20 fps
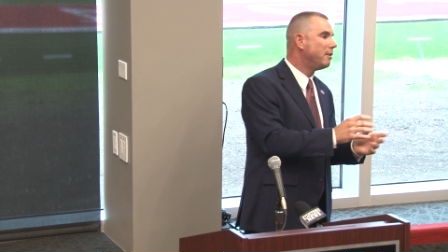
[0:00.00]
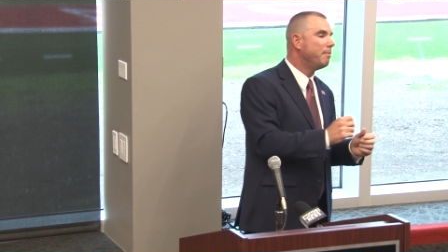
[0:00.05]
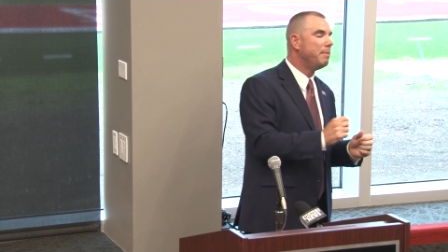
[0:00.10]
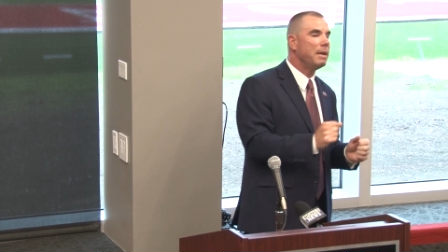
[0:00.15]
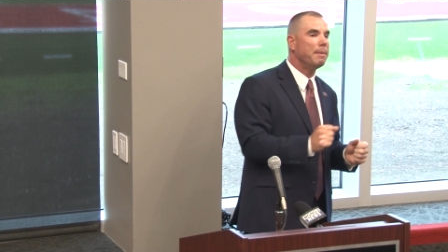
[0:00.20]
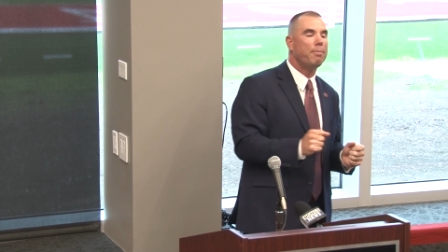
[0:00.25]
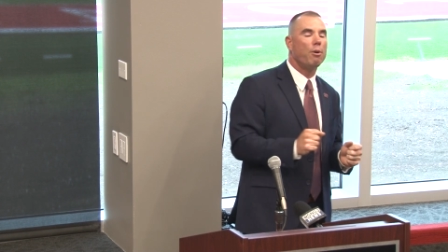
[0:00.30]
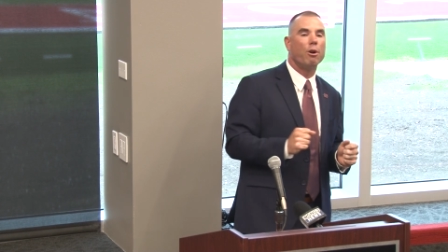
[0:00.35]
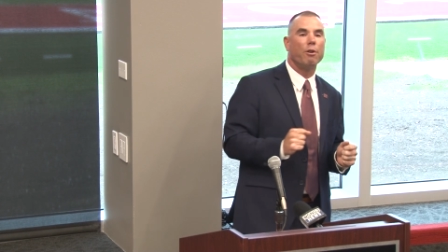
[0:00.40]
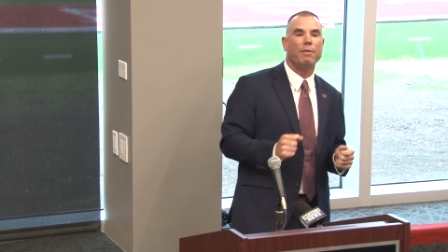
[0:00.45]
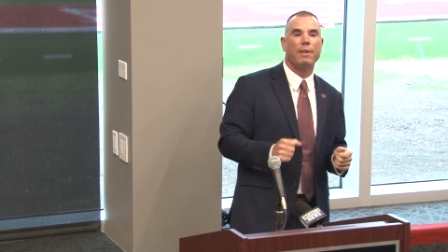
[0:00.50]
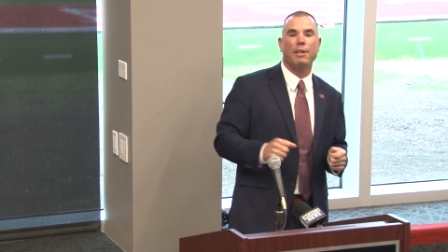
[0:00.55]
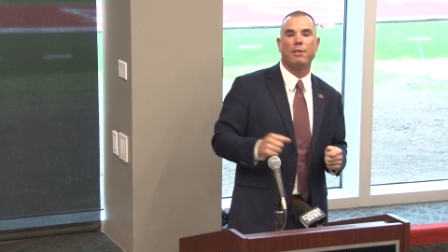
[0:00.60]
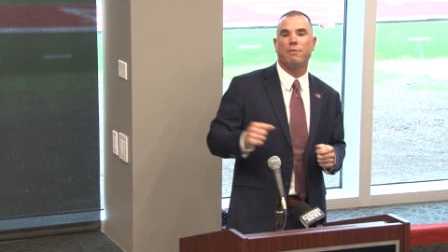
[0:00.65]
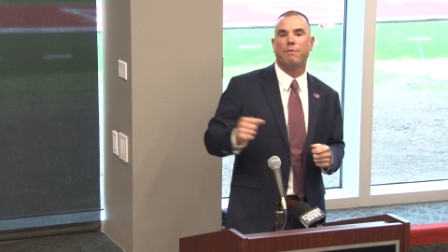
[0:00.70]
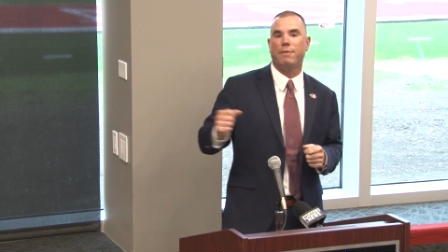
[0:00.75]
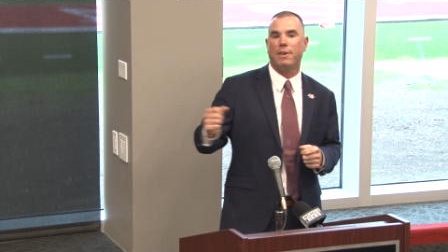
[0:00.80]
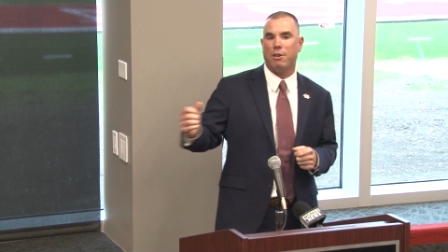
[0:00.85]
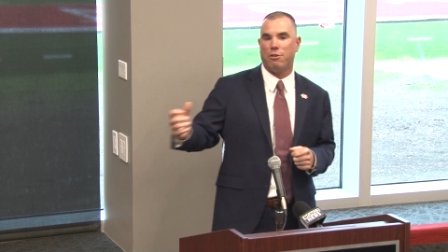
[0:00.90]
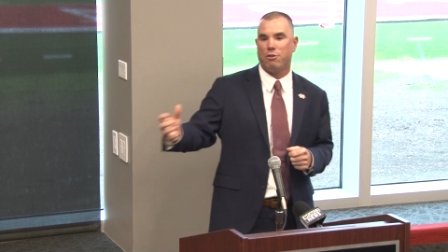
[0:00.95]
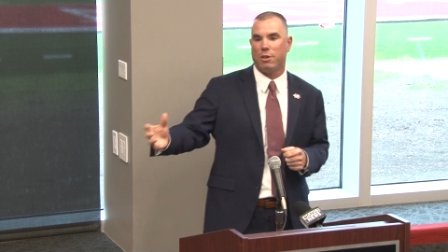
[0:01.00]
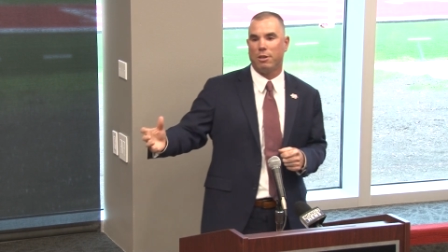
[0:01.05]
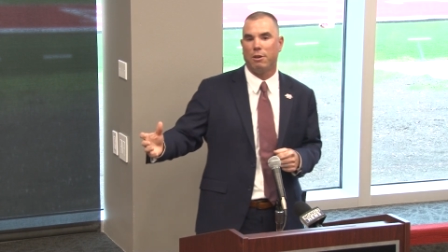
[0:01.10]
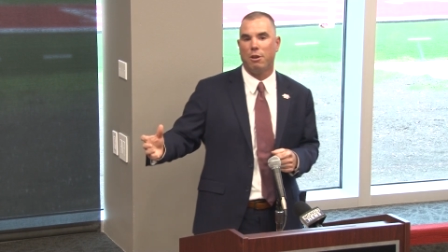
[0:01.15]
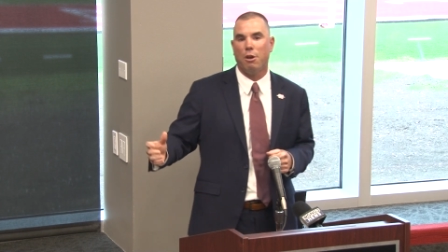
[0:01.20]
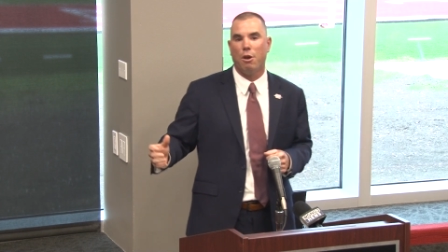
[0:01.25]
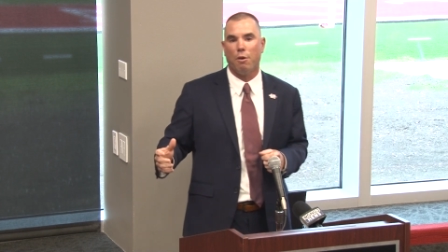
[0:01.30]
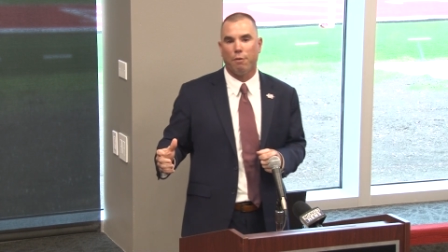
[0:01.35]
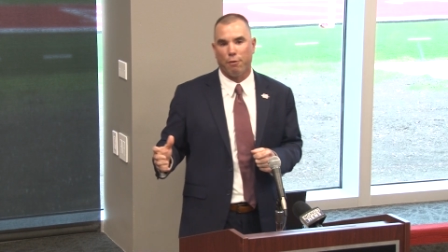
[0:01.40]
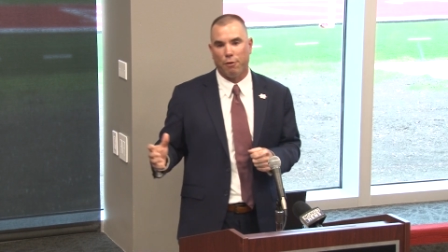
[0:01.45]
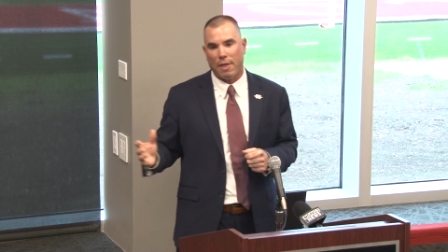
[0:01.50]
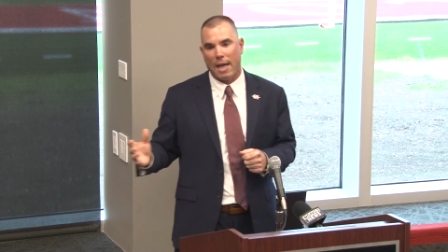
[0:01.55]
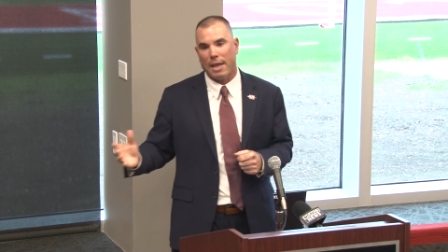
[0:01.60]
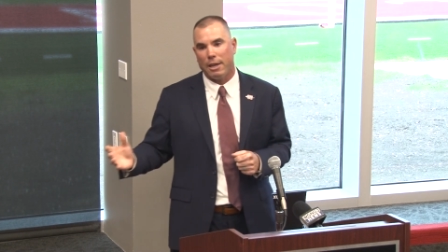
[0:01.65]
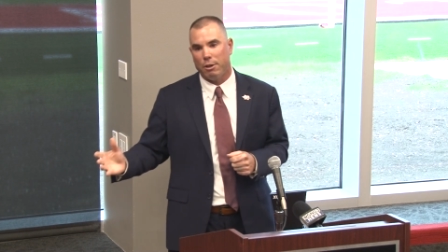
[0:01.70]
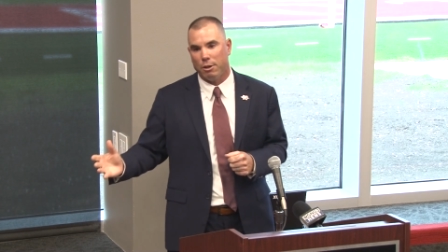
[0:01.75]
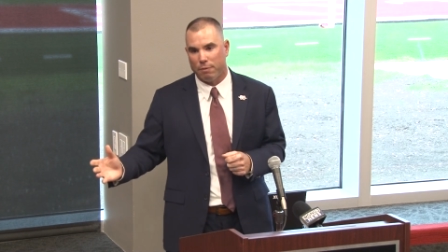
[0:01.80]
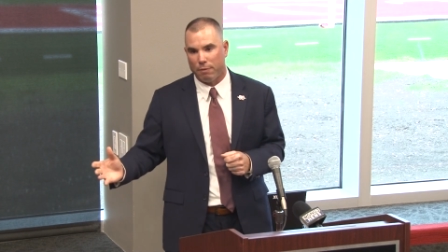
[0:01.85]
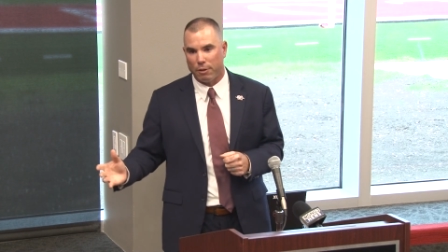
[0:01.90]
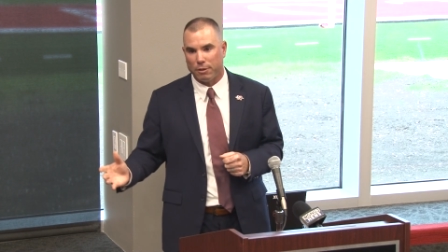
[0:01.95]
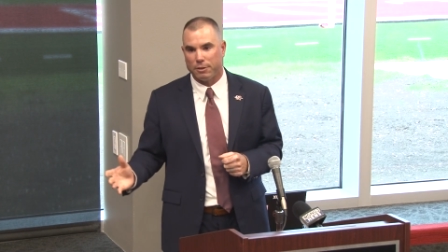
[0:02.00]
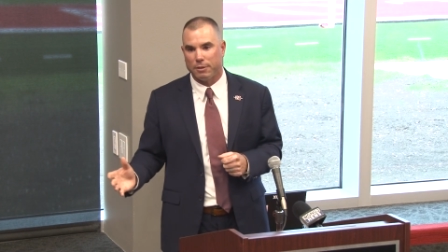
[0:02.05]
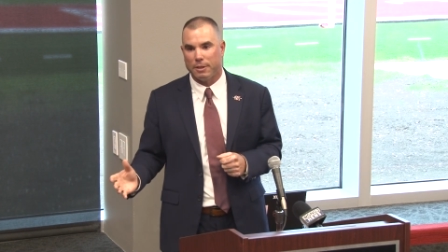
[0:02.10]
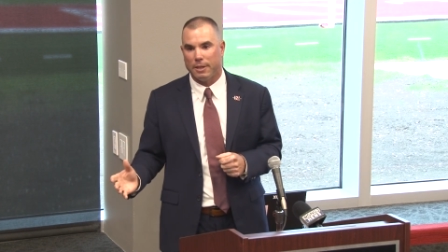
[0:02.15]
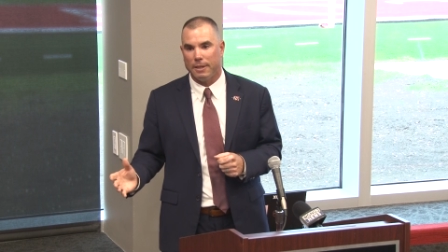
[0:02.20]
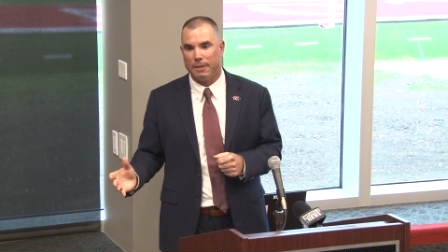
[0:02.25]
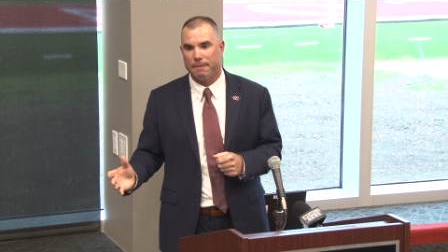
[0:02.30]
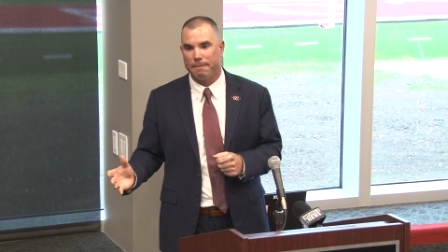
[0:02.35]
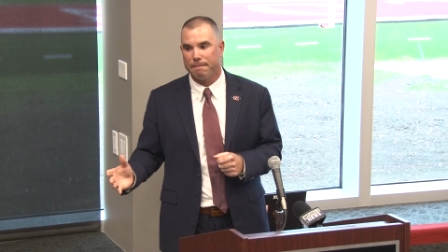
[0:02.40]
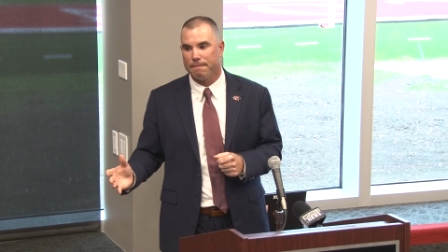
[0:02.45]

to be a part of his vision for that university.